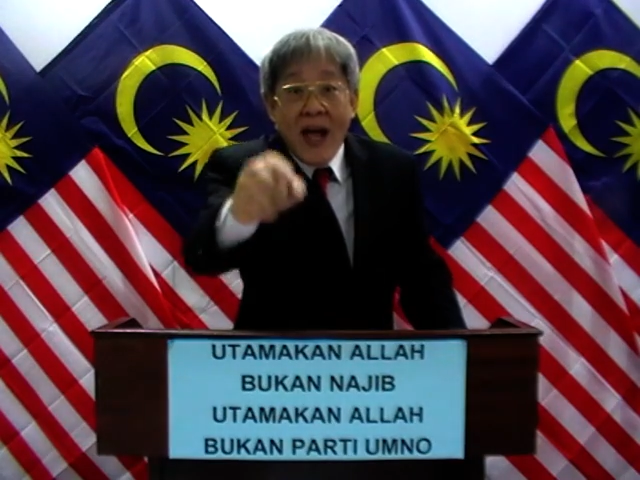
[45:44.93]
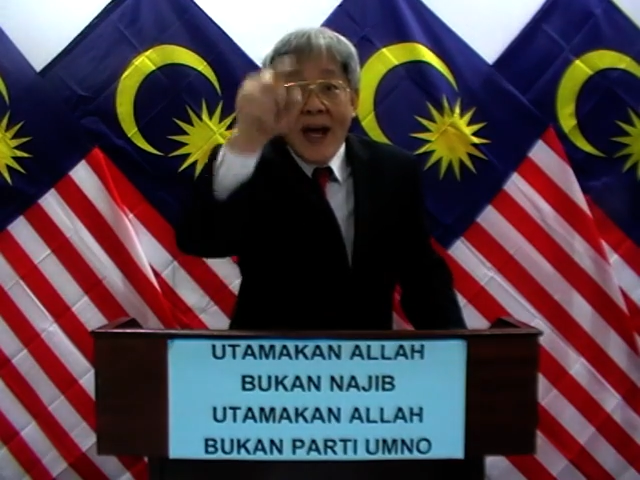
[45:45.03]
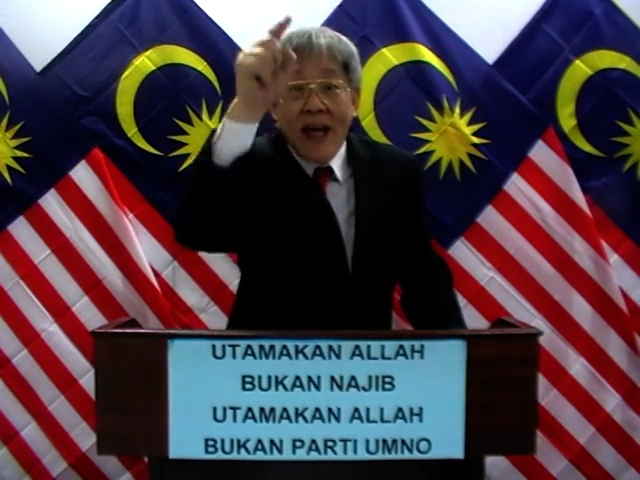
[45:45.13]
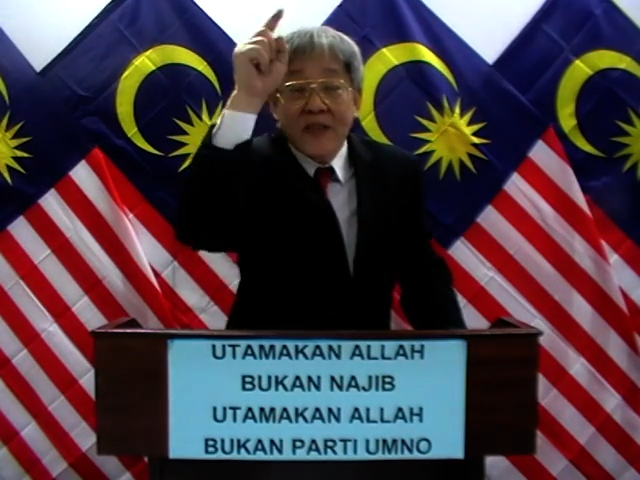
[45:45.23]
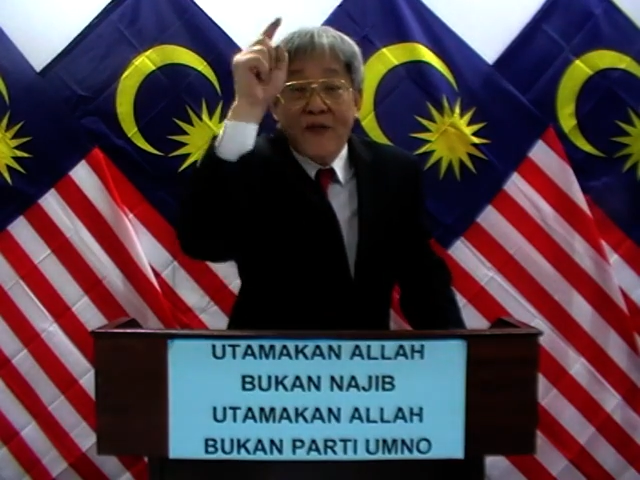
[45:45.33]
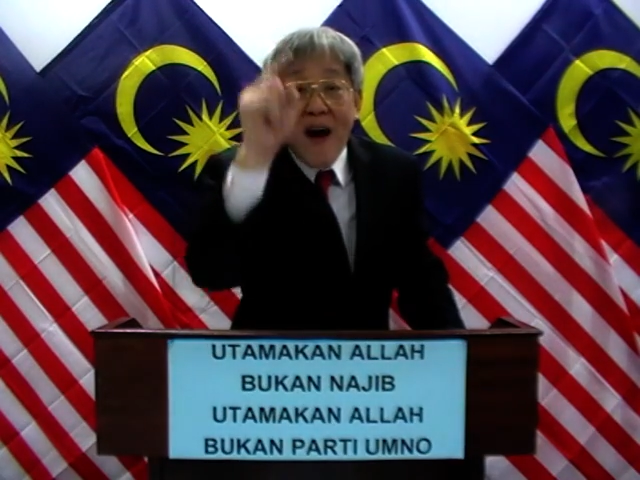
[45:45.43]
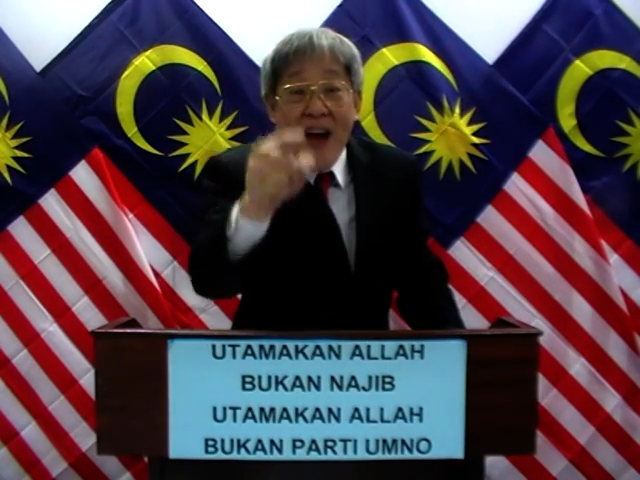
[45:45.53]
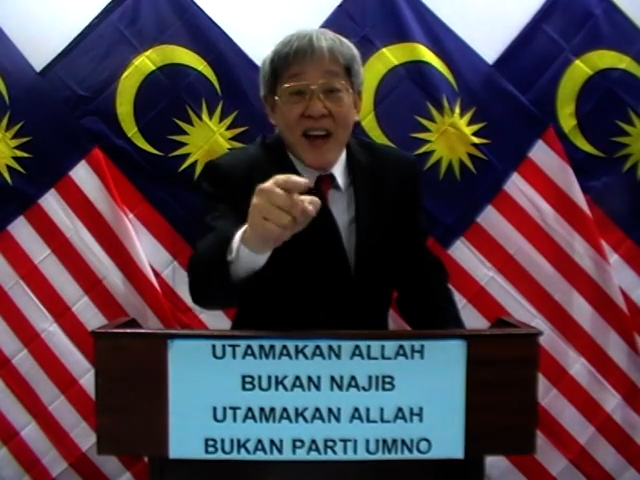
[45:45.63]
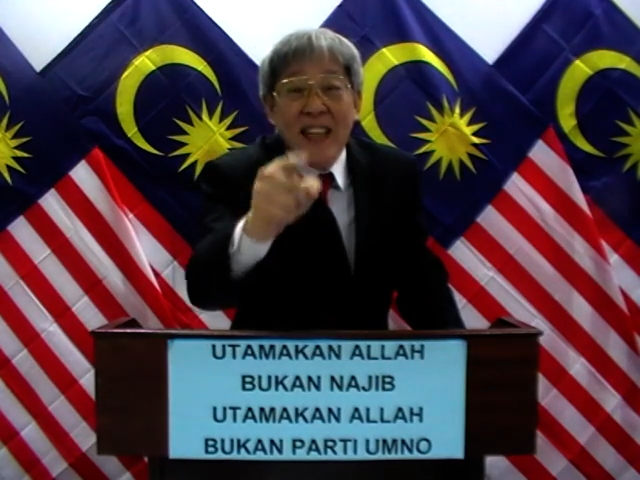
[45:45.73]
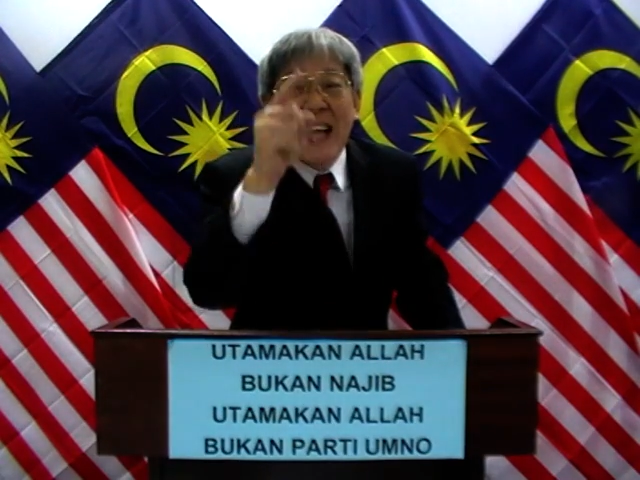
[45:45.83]
his
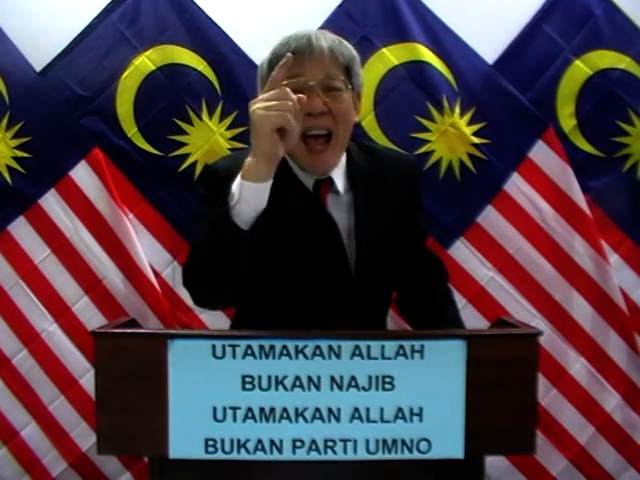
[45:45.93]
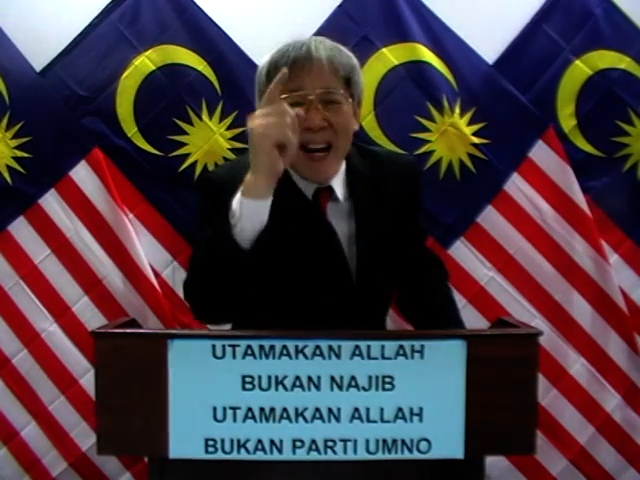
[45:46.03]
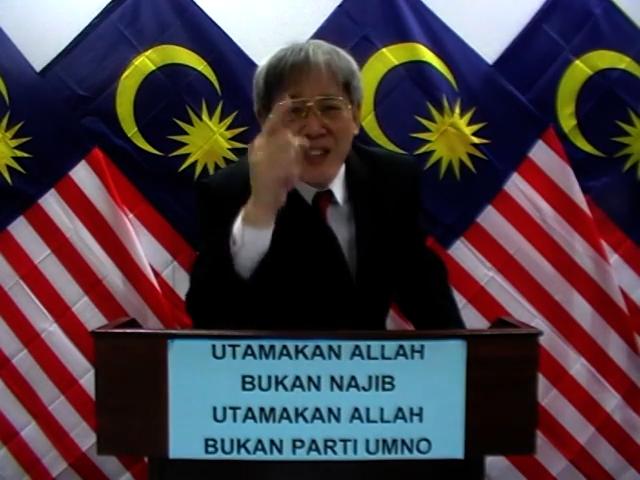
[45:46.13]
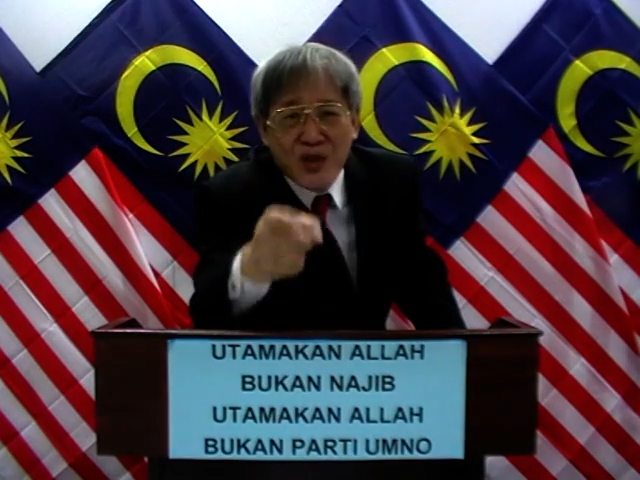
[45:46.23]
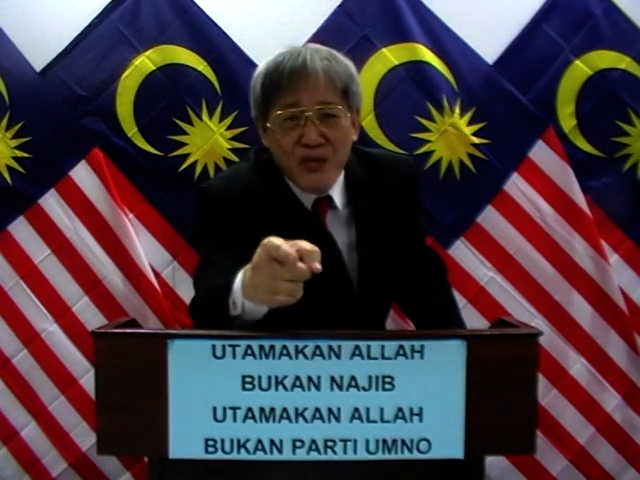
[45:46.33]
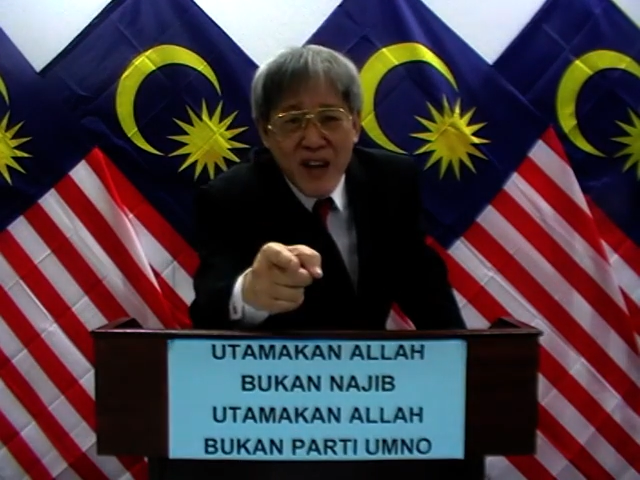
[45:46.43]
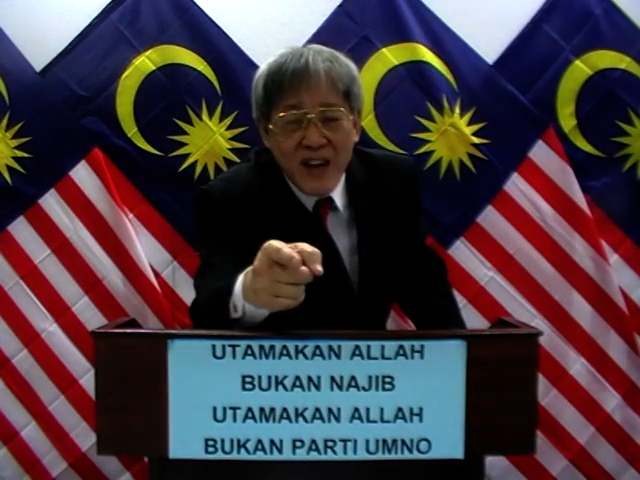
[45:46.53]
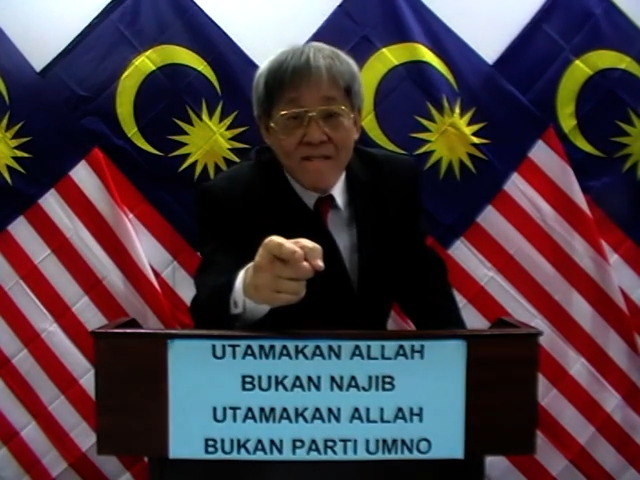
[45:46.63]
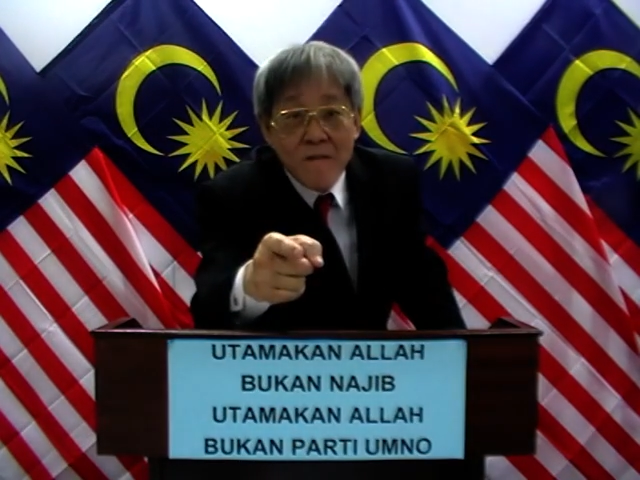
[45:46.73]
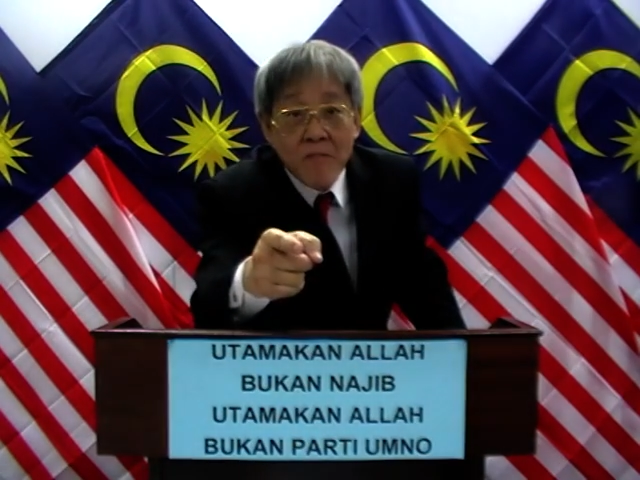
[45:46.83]
father attends Sri.